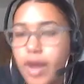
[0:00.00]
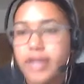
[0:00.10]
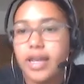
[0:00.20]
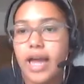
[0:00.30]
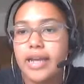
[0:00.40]

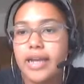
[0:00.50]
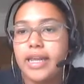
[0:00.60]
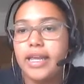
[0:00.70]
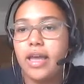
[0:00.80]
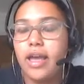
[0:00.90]
line
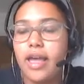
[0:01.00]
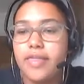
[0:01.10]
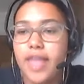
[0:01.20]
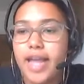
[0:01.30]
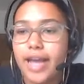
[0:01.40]
here,
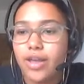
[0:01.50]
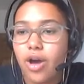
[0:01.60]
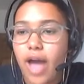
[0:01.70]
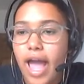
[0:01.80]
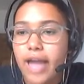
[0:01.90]
and they are
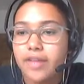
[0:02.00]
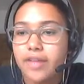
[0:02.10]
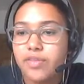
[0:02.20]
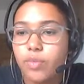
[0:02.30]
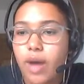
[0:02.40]
your
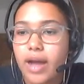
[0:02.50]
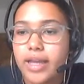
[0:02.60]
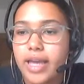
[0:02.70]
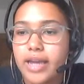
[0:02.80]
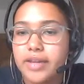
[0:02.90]
X,
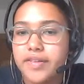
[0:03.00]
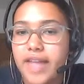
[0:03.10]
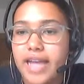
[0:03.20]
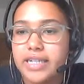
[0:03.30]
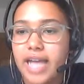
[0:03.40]
Y, and
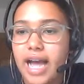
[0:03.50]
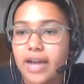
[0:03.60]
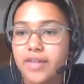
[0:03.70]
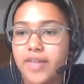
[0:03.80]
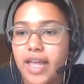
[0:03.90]
Z
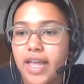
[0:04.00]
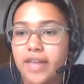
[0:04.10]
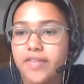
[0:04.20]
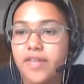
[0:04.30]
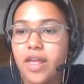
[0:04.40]

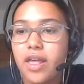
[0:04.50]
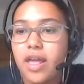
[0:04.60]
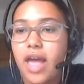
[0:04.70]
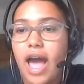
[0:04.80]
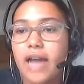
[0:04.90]
axis.
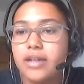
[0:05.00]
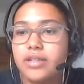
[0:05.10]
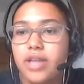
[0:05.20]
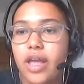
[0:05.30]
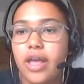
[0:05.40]

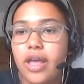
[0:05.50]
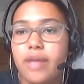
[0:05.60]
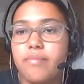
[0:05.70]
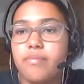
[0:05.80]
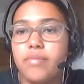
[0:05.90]
And
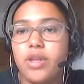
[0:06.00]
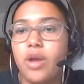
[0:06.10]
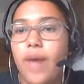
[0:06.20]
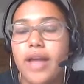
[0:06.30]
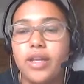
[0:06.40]

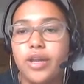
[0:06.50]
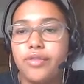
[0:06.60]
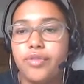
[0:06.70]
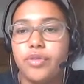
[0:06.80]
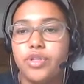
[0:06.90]
I
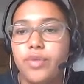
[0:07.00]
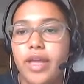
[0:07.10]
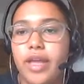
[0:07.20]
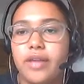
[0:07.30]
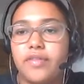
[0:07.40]
learned through
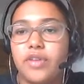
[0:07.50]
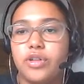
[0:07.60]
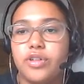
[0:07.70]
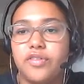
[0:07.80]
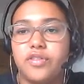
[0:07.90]
doing, so
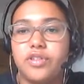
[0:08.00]
just